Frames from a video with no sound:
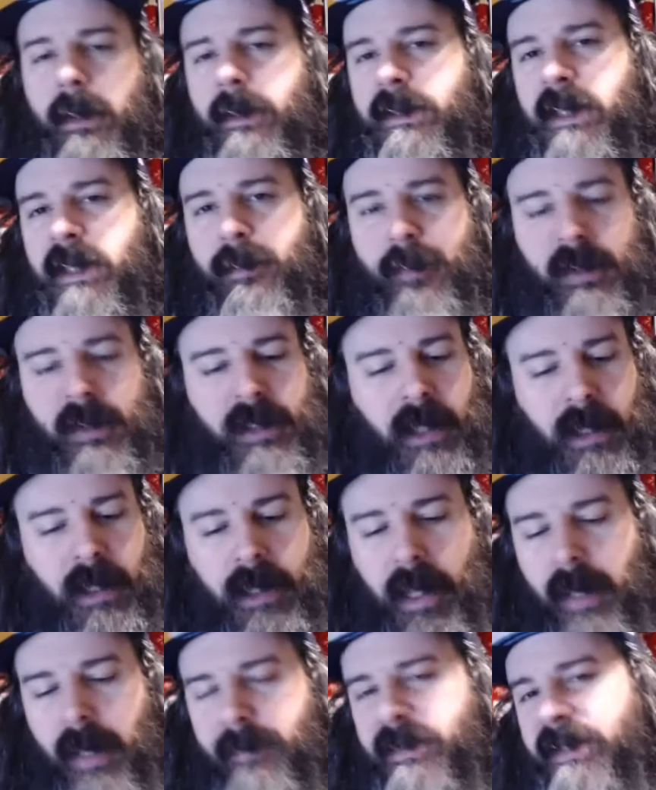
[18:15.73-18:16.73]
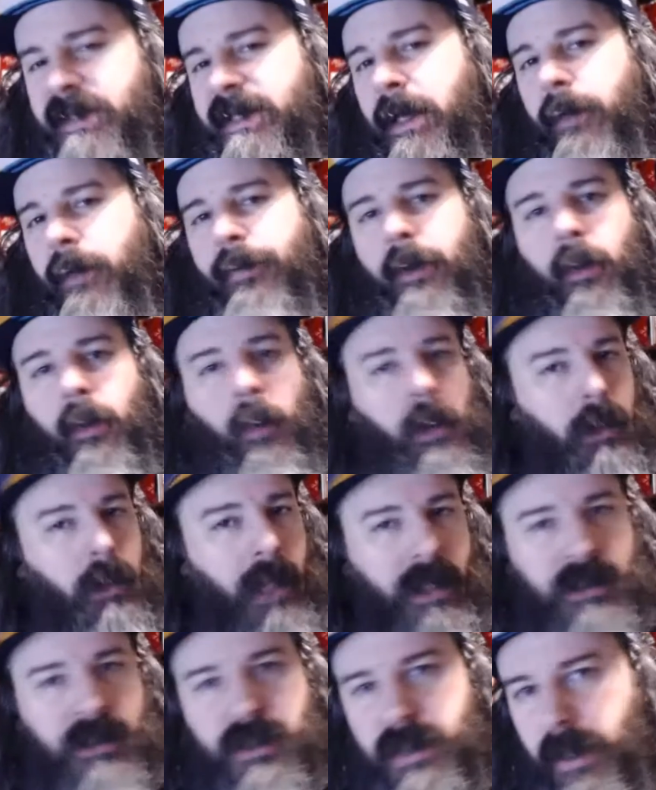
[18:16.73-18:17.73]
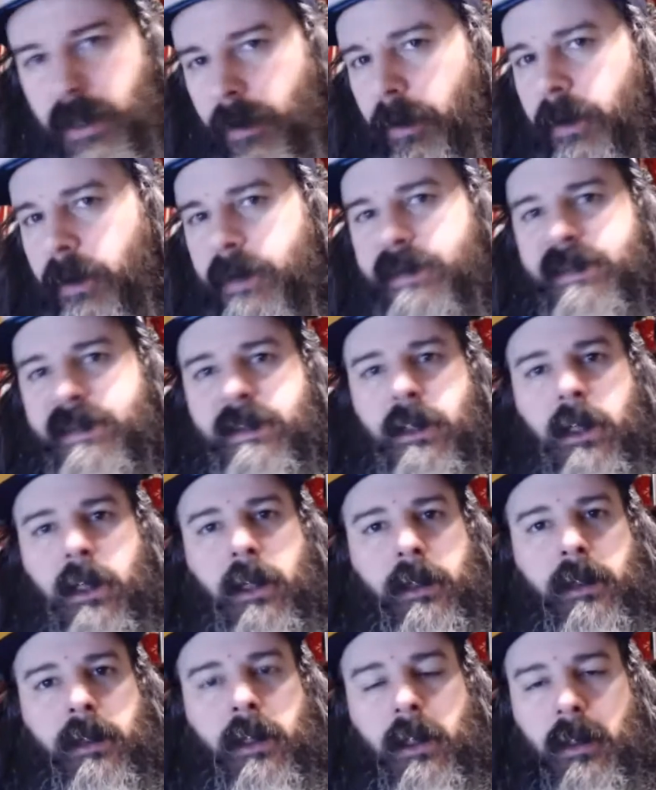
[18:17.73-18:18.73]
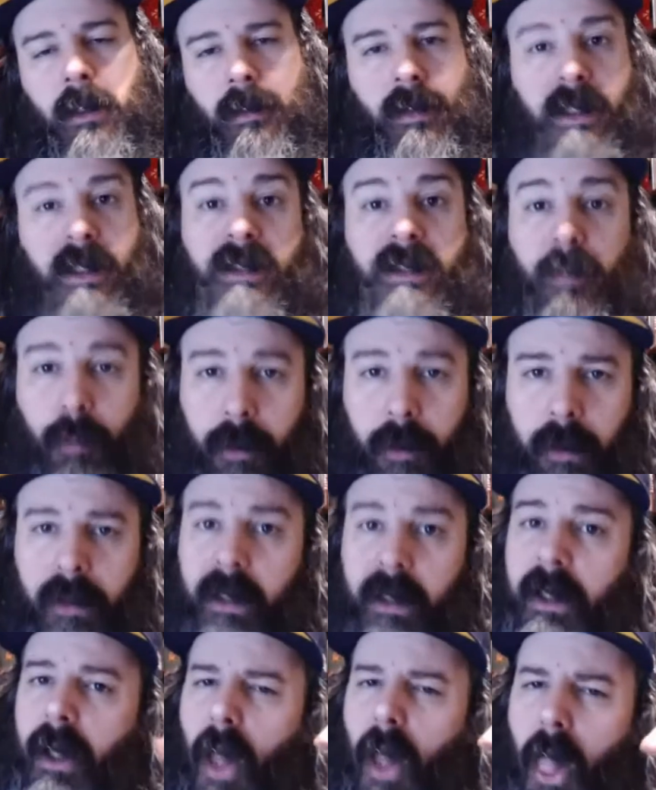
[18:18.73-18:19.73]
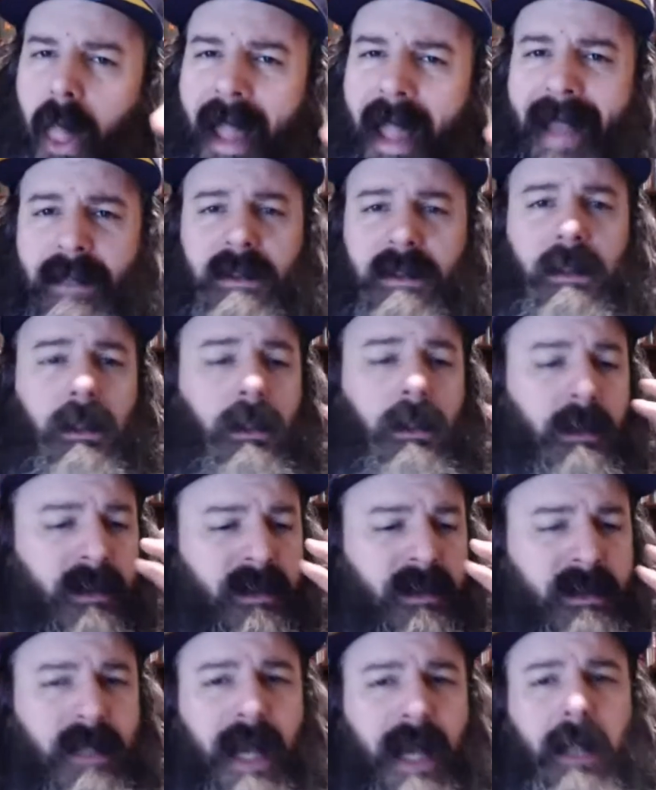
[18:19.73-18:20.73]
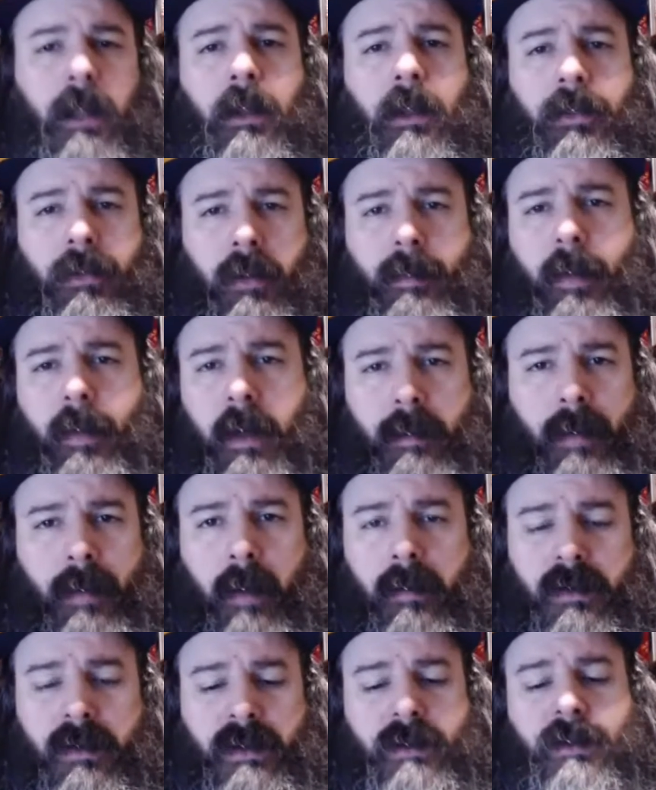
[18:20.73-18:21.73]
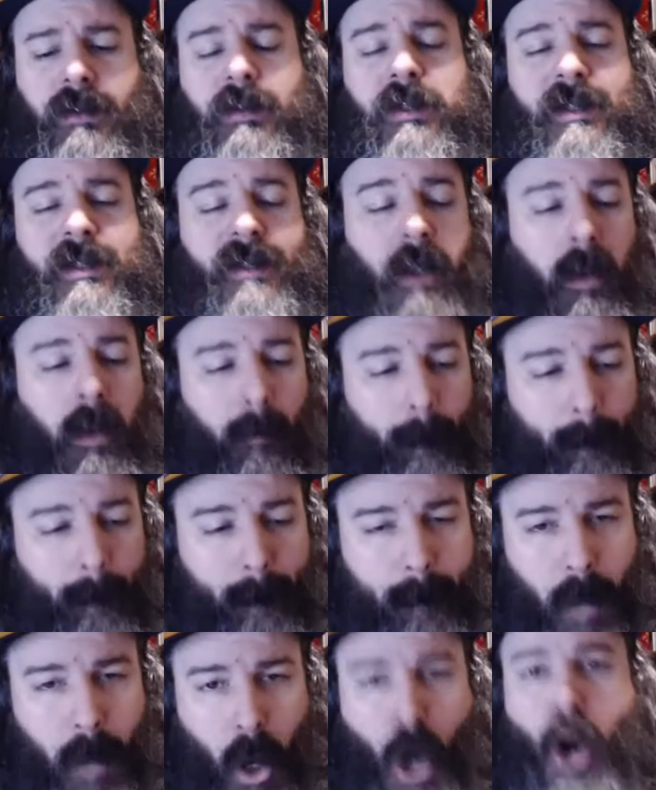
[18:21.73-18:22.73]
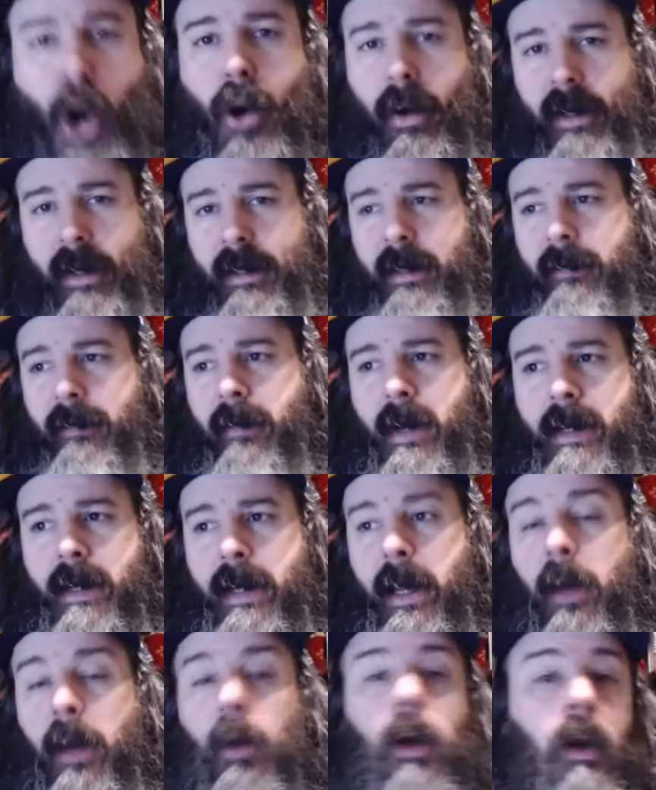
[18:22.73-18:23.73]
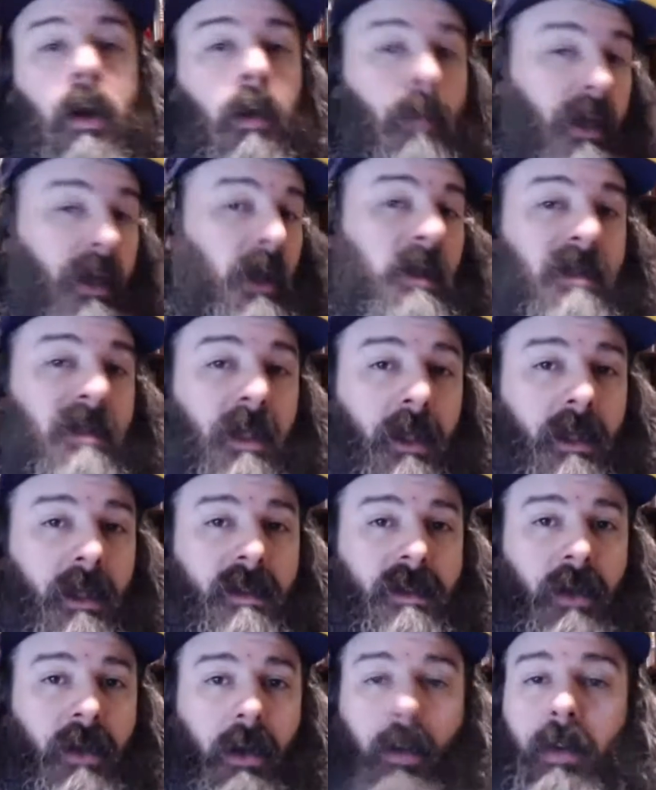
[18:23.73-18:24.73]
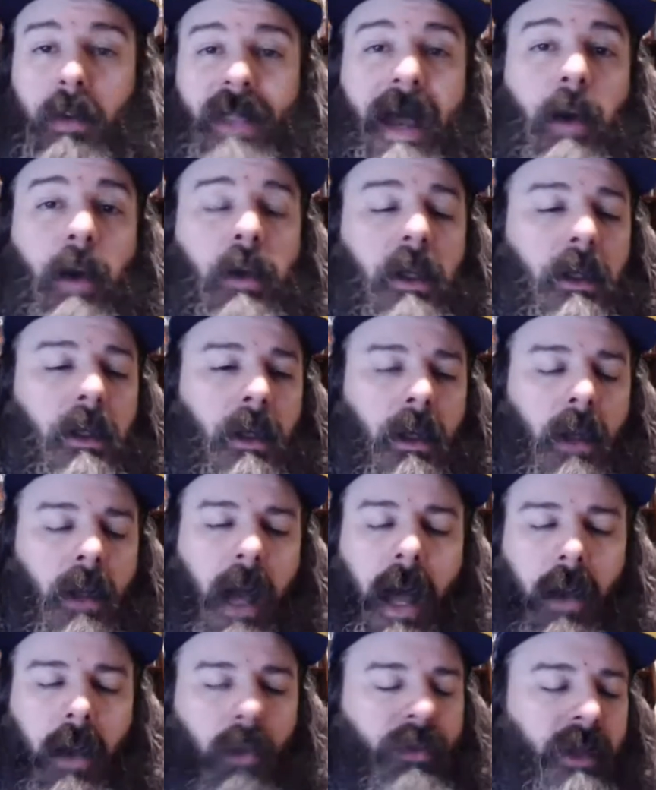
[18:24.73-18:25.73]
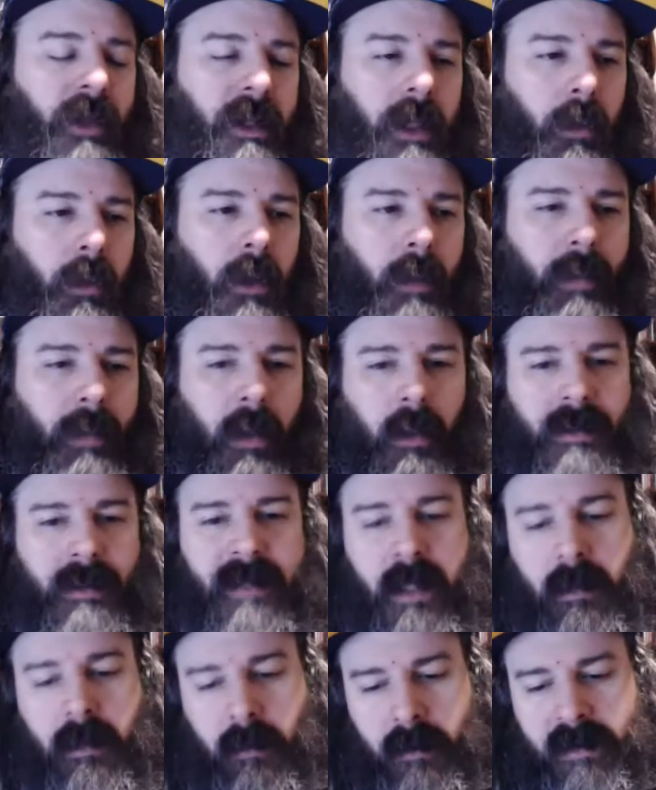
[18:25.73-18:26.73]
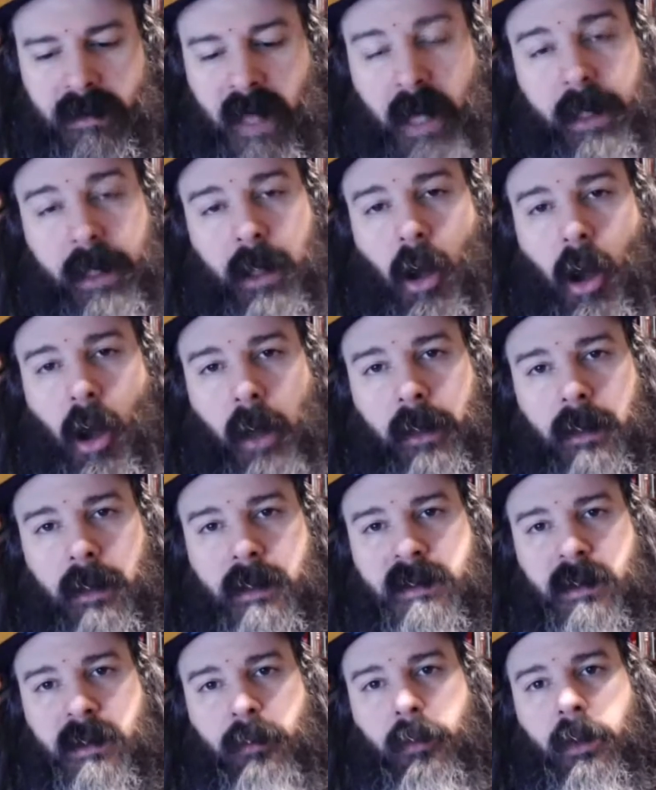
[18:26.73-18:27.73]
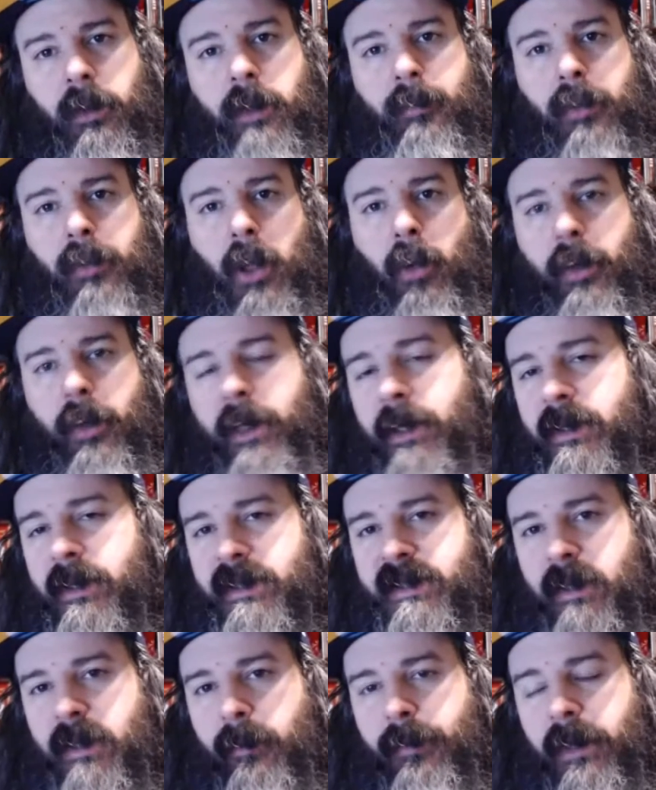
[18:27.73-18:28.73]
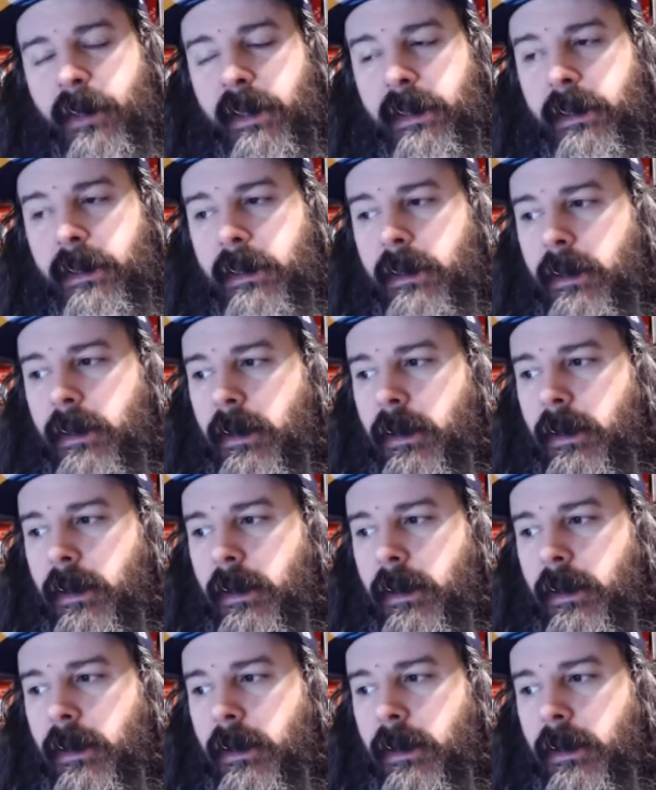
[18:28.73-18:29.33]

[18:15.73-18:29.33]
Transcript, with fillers: TPK Games is out there, what Legendary has done. These really classy, solid third-party publishers are just murdering it right now because of Kickstarter. Without it, I don't think they would have been able to take their tiny audience and really blow it into something. No.